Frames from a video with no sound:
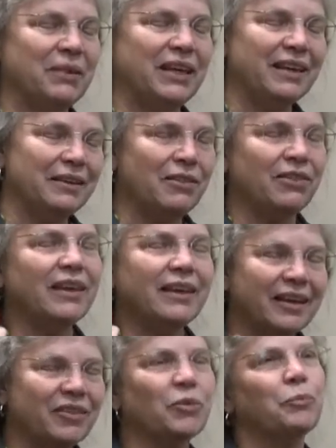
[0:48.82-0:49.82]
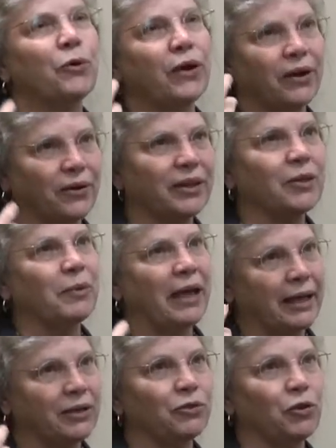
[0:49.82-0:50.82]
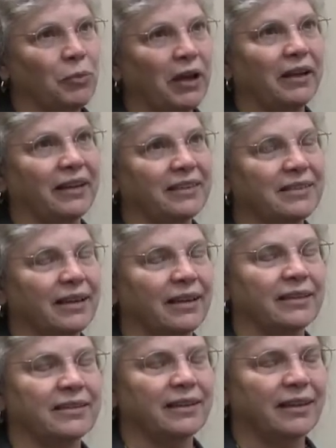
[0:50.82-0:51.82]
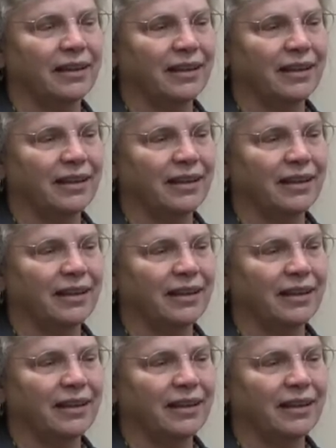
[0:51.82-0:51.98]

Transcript: Begin thinking the prayer in the back of your mind and